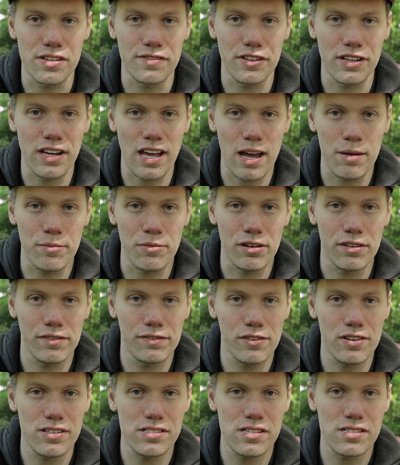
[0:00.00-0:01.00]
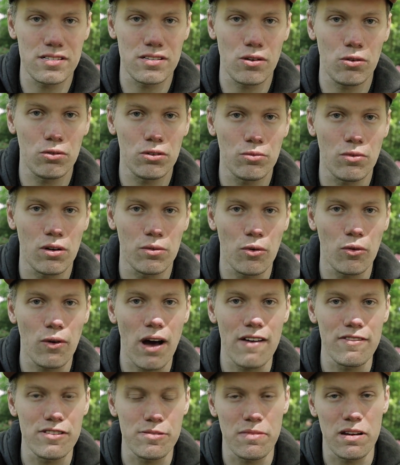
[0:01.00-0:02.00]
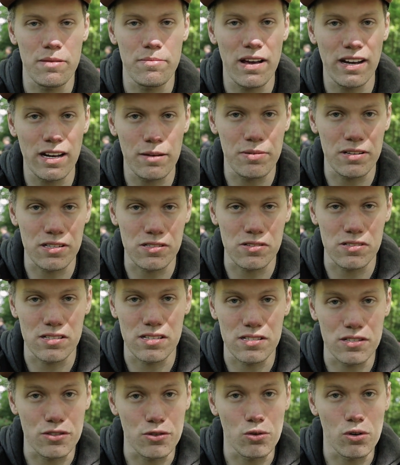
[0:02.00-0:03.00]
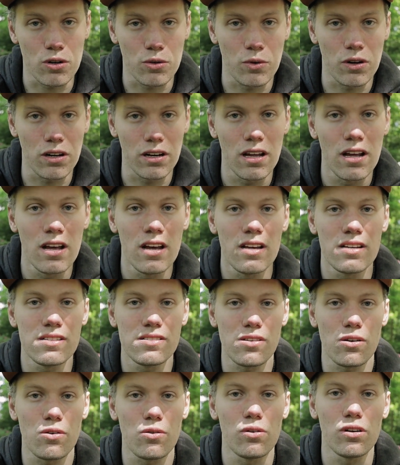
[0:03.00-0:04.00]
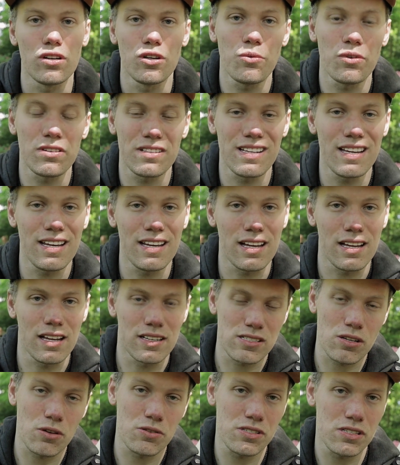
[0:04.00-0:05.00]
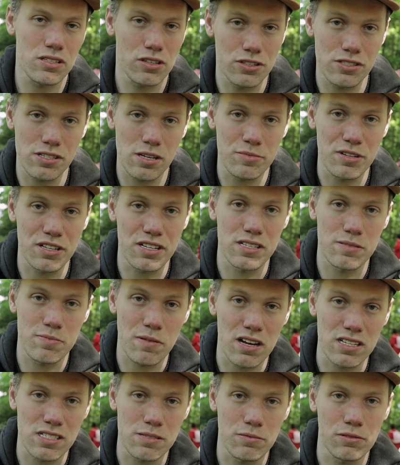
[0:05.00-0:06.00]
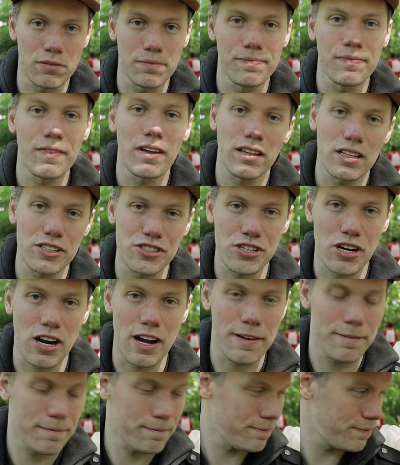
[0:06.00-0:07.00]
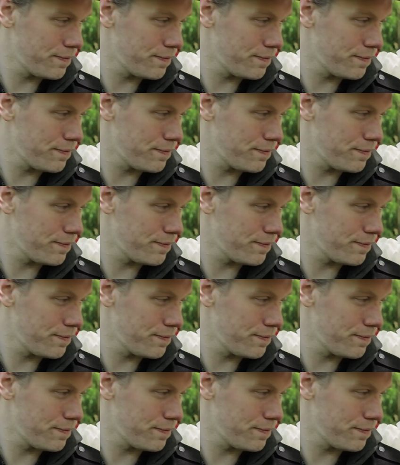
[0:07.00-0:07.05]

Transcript: of your camera. For instance, an older one won't have as many megapixels as a newer one, so you want to get as close to your subject as possible. Let's try it.